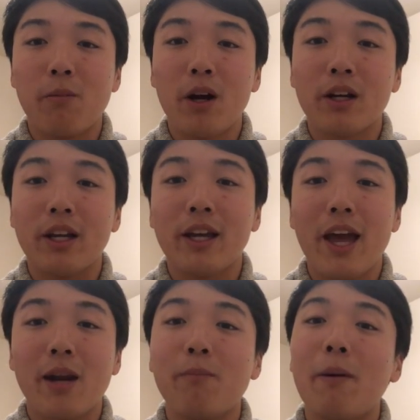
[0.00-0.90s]
marketing
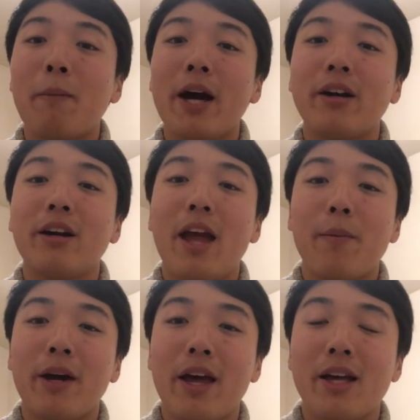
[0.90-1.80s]
and a minor in
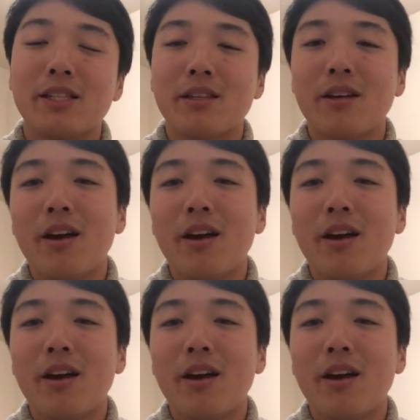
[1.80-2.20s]
MIS.